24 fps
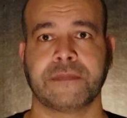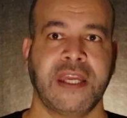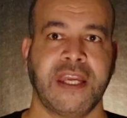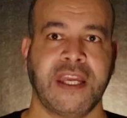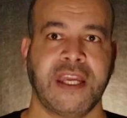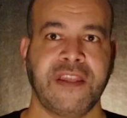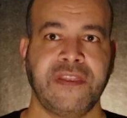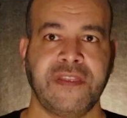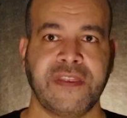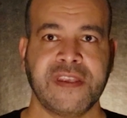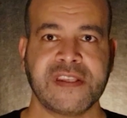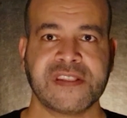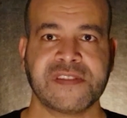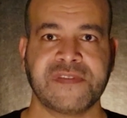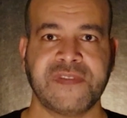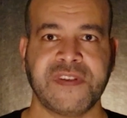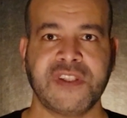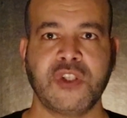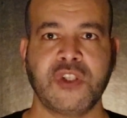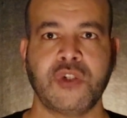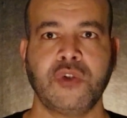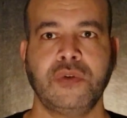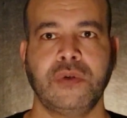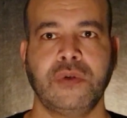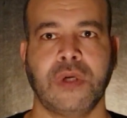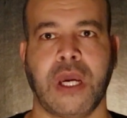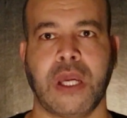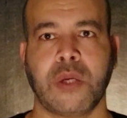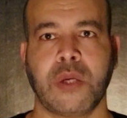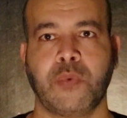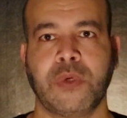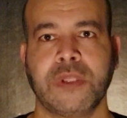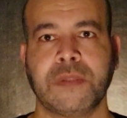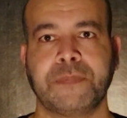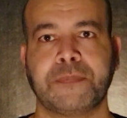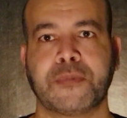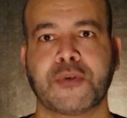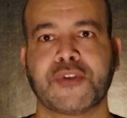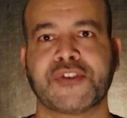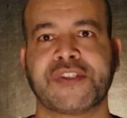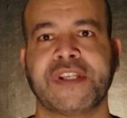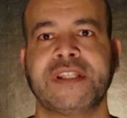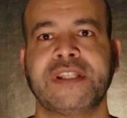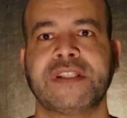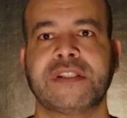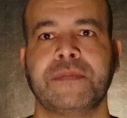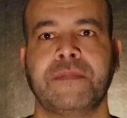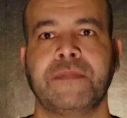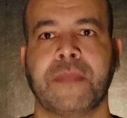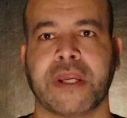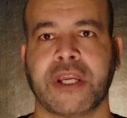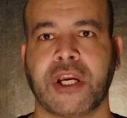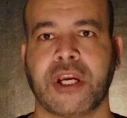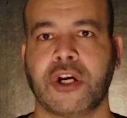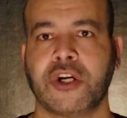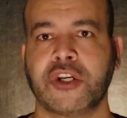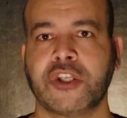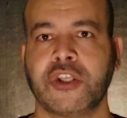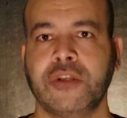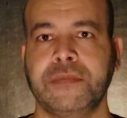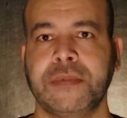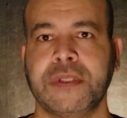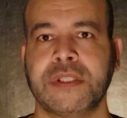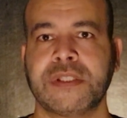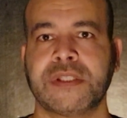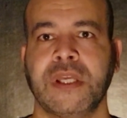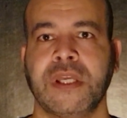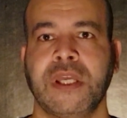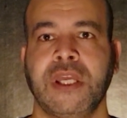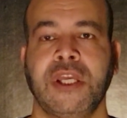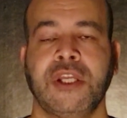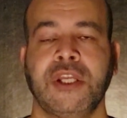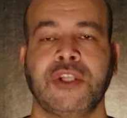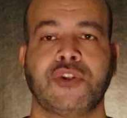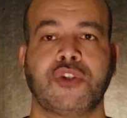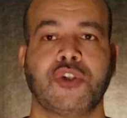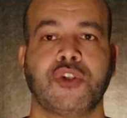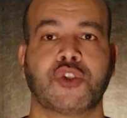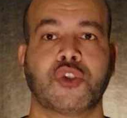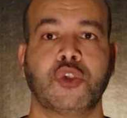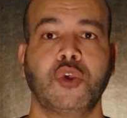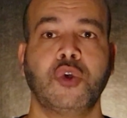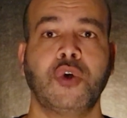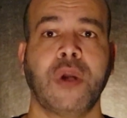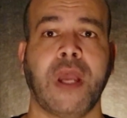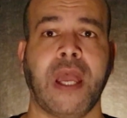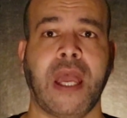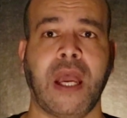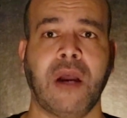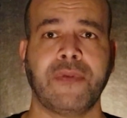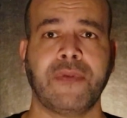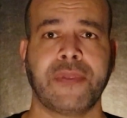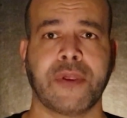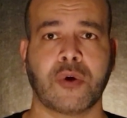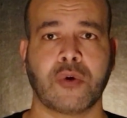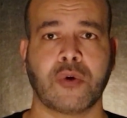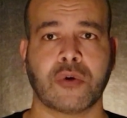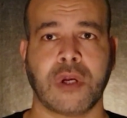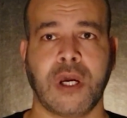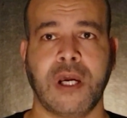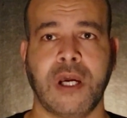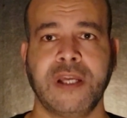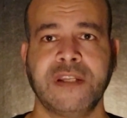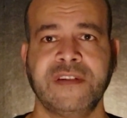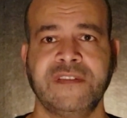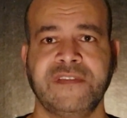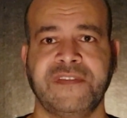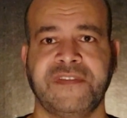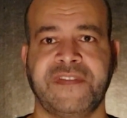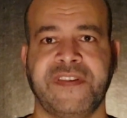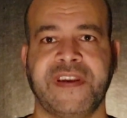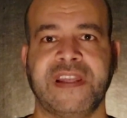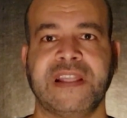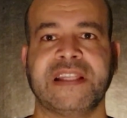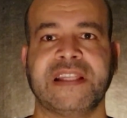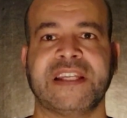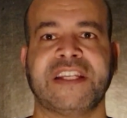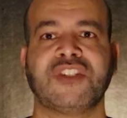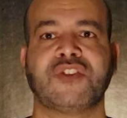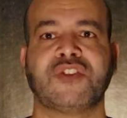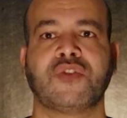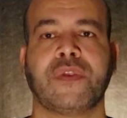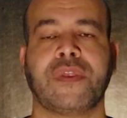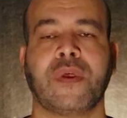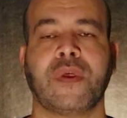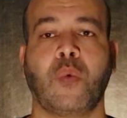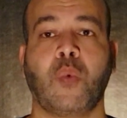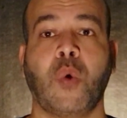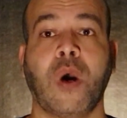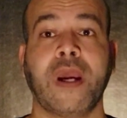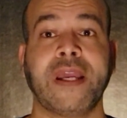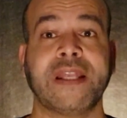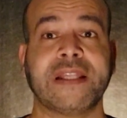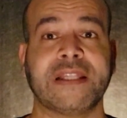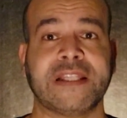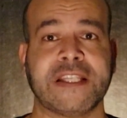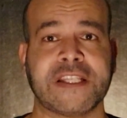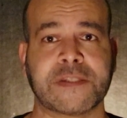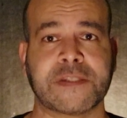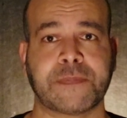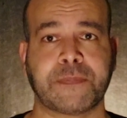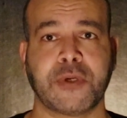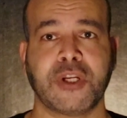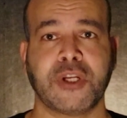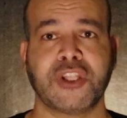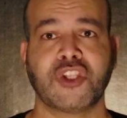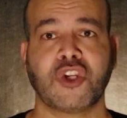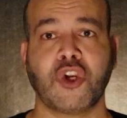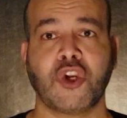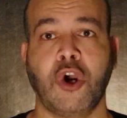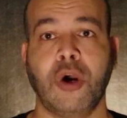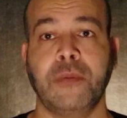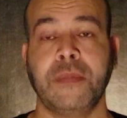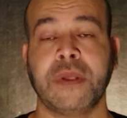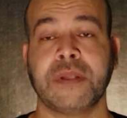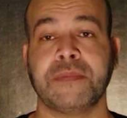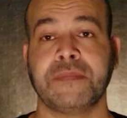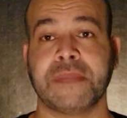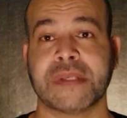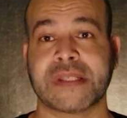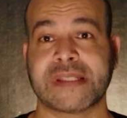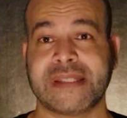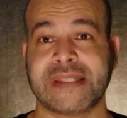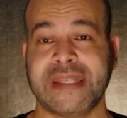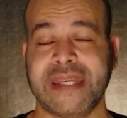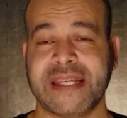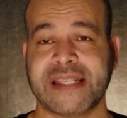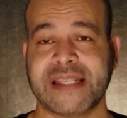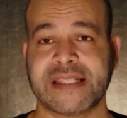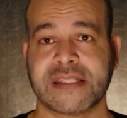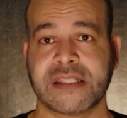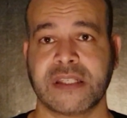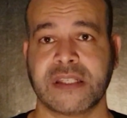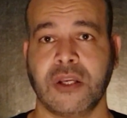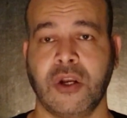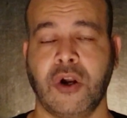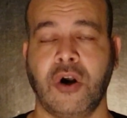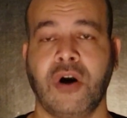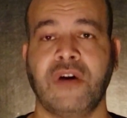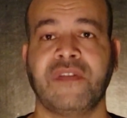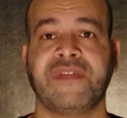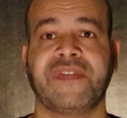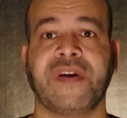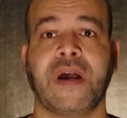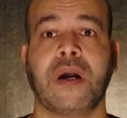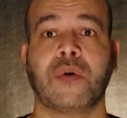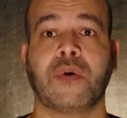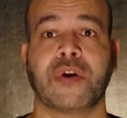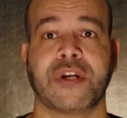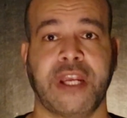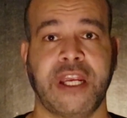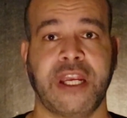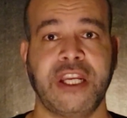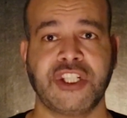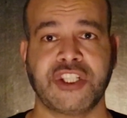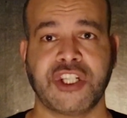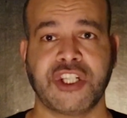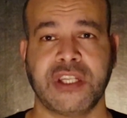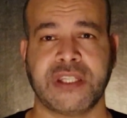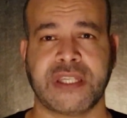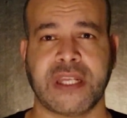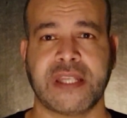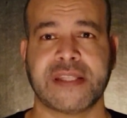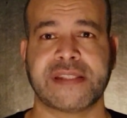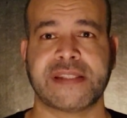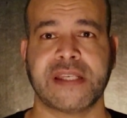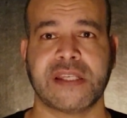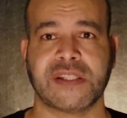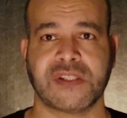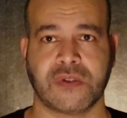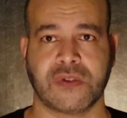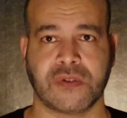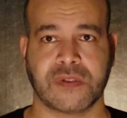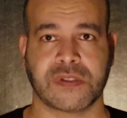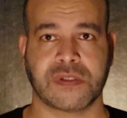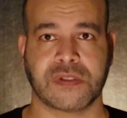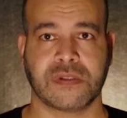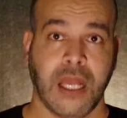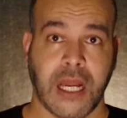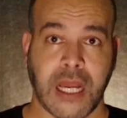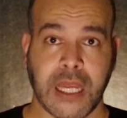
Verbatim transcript: In this video, I will present my argument to show how the Quran fell into the widely spread common mistakes of our ancient ancestors.